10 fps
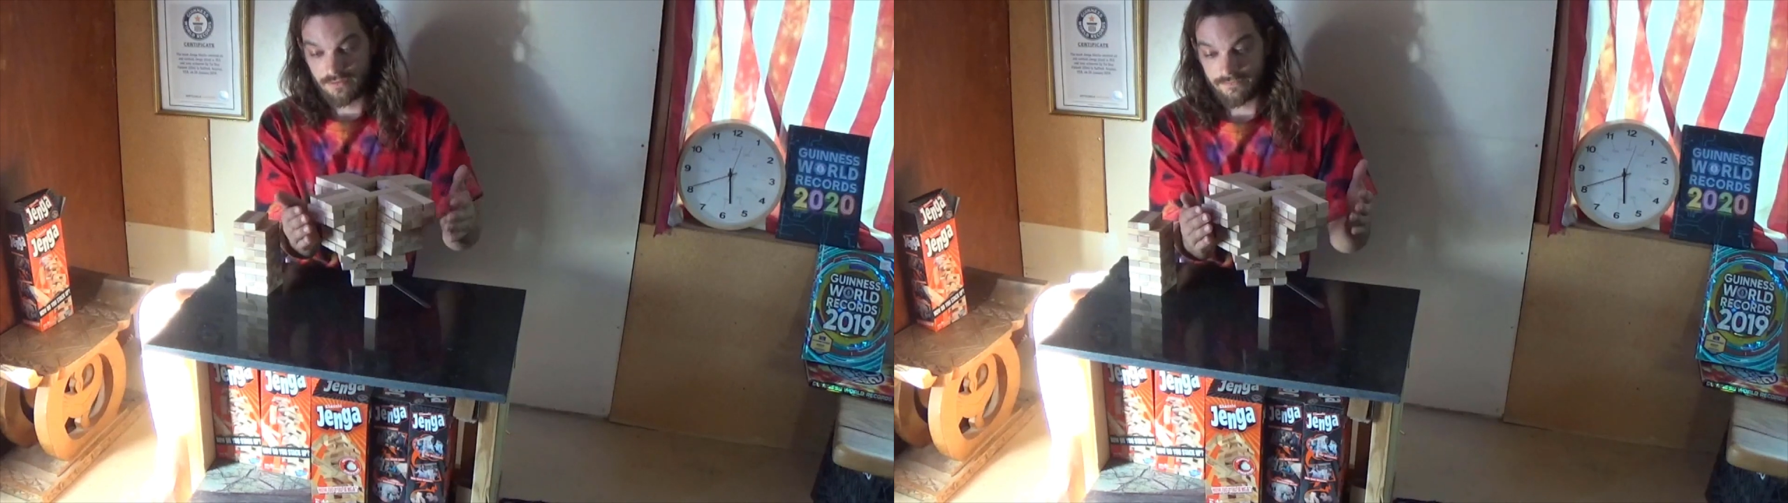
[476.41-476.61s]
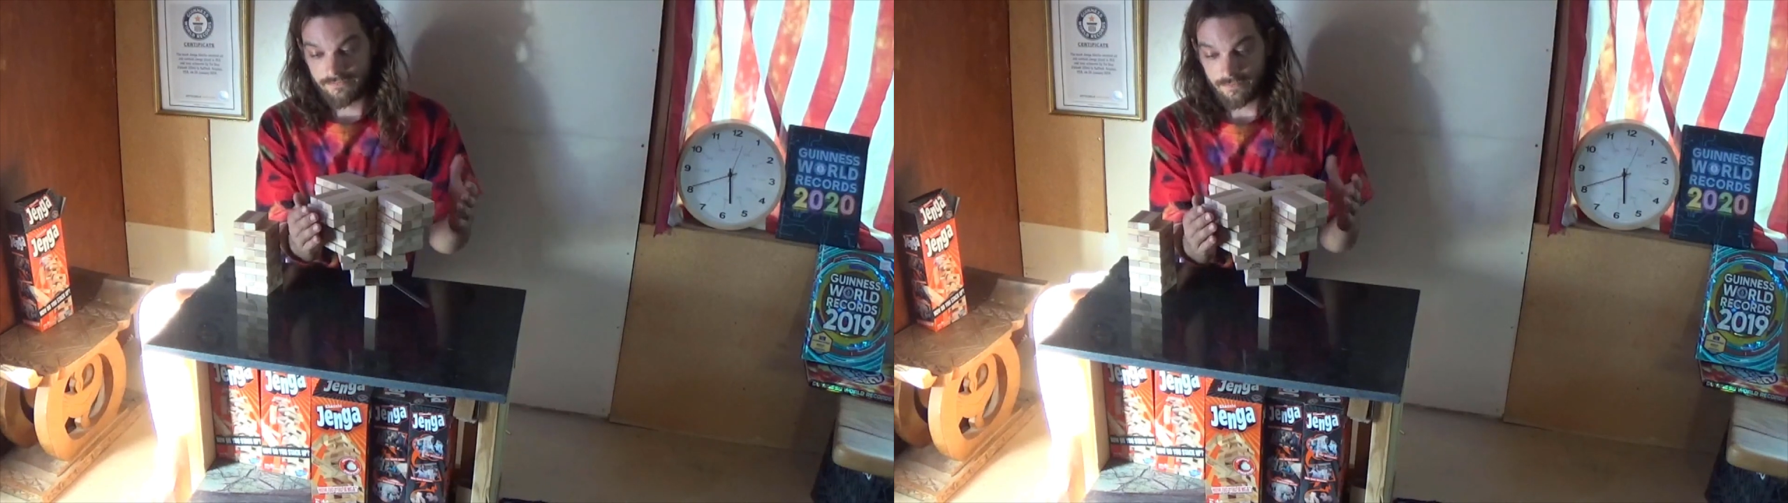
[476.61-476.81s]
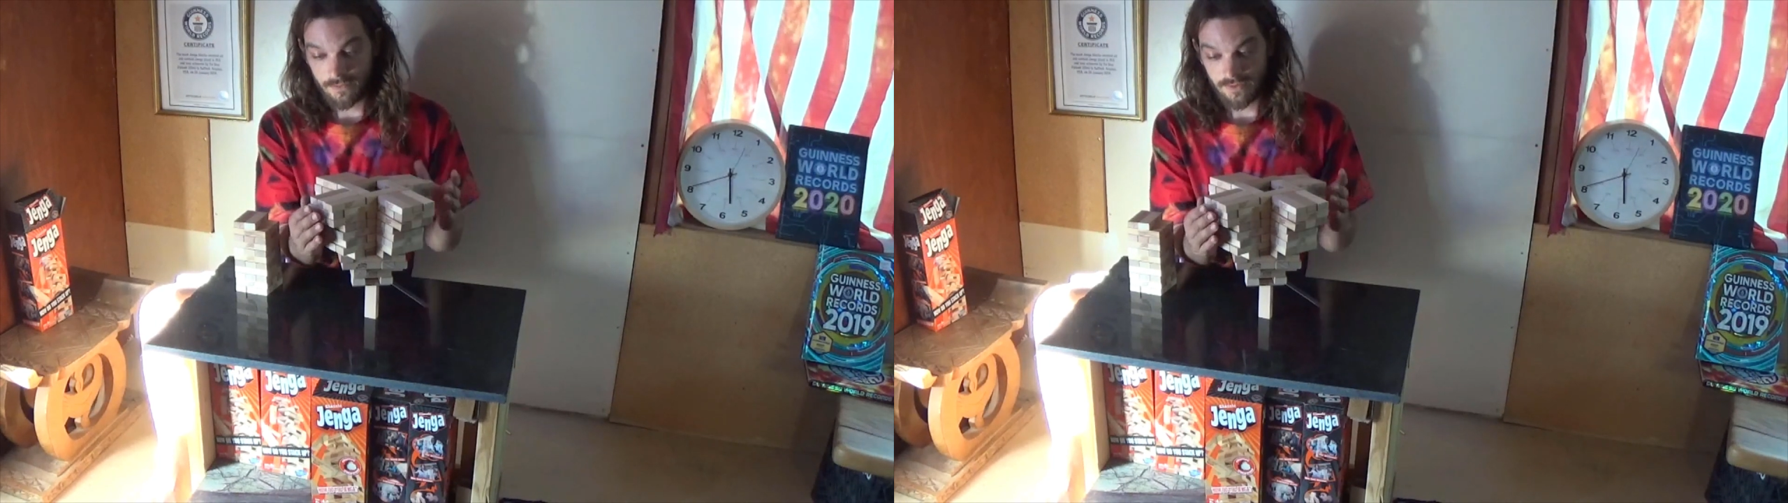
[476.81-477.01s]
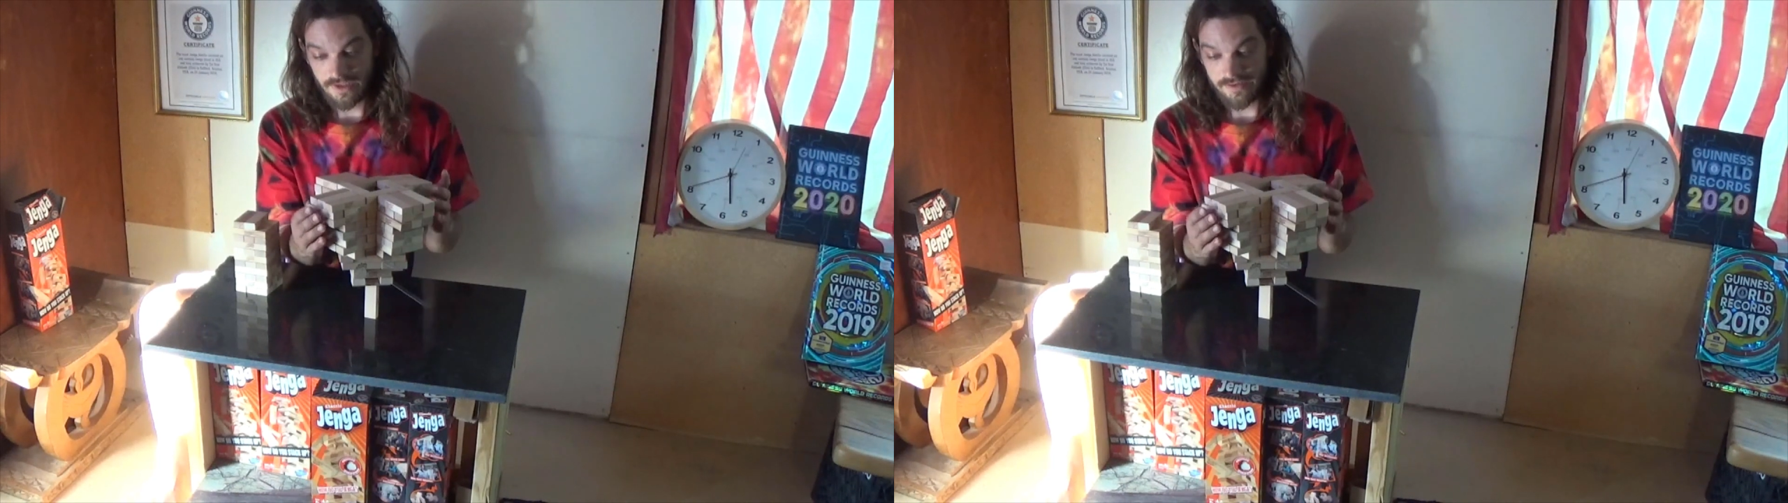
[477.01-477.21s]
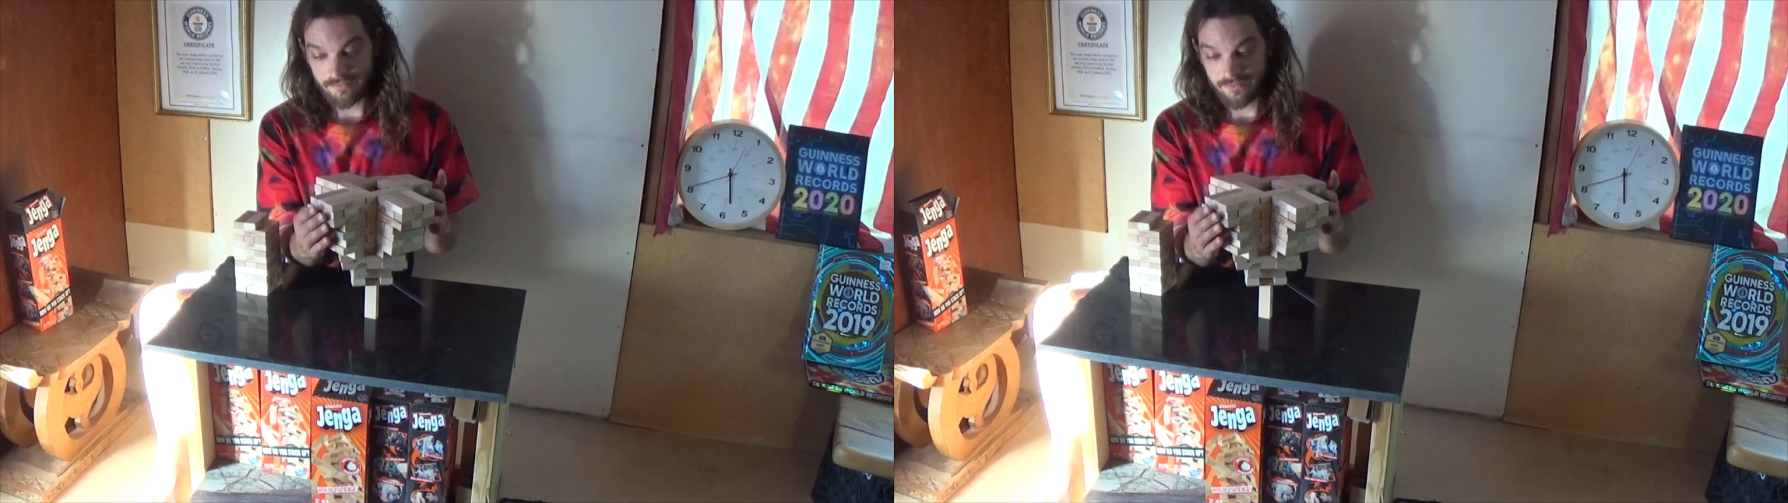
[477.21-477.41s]
four
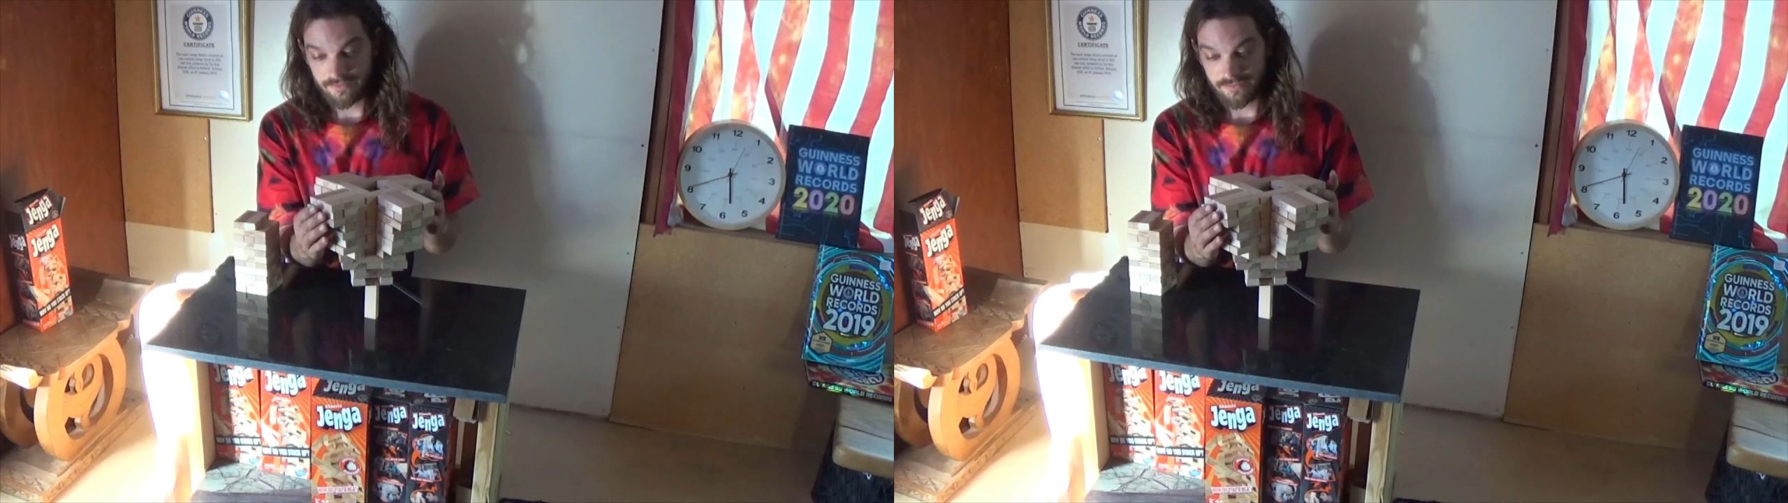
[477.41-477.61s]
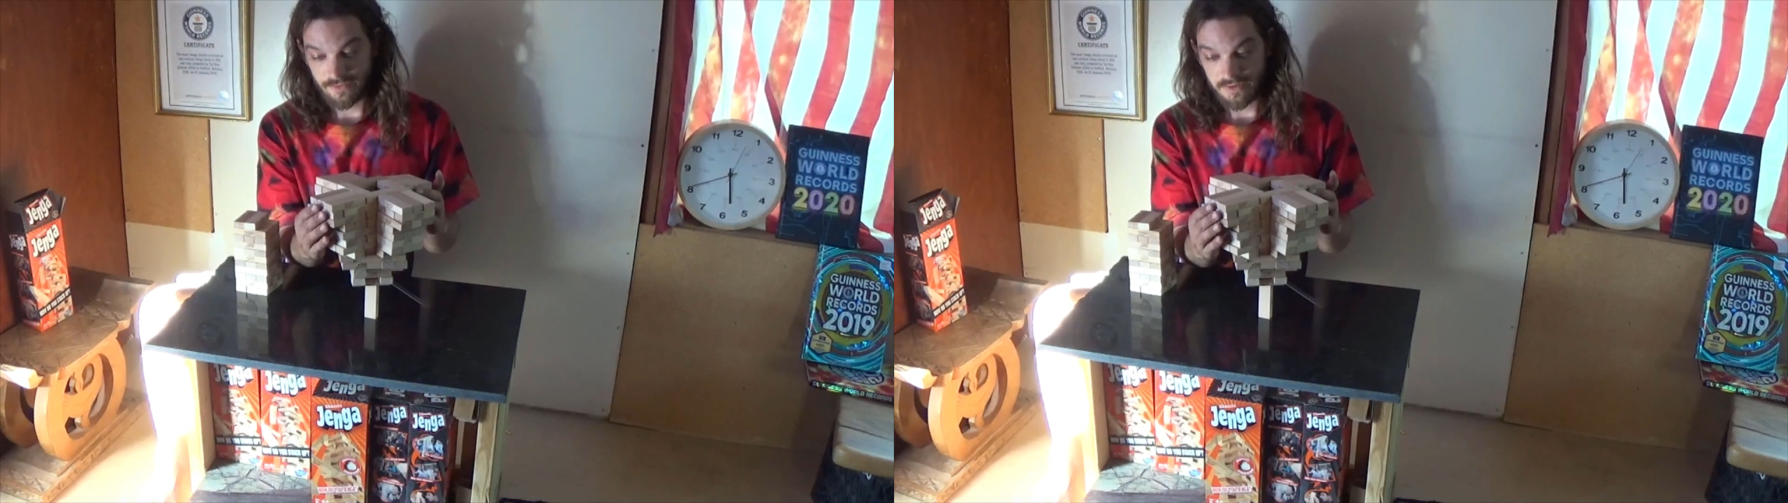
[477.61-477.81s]
levels